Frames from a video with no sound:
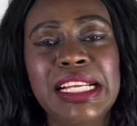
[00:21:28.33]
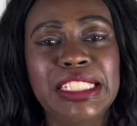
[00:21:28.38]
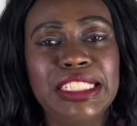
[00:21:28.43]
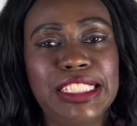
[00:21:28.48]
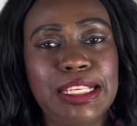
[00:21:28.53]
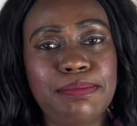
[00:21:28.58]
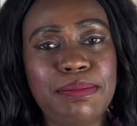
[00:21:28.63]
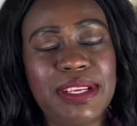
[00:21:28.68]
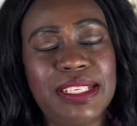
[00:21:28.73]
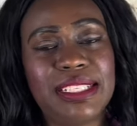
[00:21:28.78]

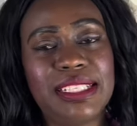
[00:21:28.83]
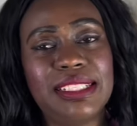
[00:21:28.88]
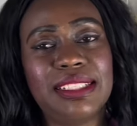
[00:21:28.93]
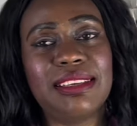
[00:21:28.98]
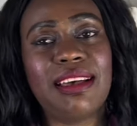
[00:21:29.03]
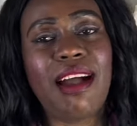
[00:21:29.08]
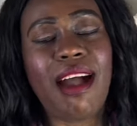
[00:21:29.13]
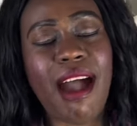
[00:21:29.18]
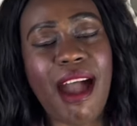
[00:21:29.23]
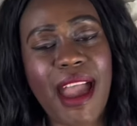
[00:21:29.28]
she
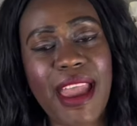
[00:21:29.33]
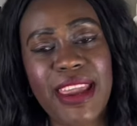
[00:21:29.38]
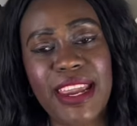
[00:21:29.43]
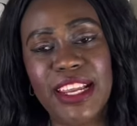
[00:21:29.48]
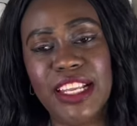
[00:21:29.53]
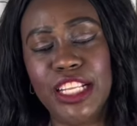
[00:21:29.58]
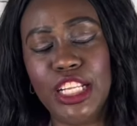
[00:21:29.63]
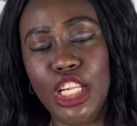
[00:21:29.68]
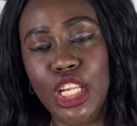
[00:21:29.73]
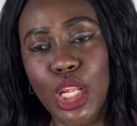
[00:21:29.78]
mixes high
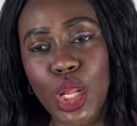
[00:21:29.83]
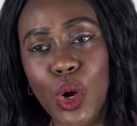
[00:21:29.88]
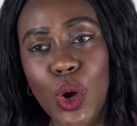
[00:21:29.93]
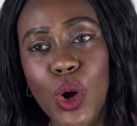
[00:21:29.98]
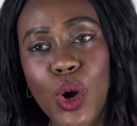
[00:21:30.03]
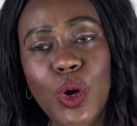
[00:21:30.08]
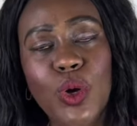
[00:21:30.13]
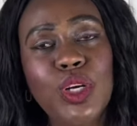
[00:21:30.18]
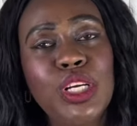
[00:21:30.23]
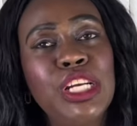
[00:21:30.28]
and
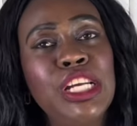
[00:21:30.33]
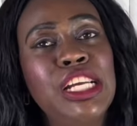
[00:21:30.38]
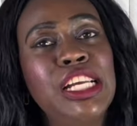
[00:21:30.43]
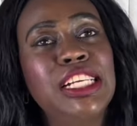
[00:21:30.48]
low.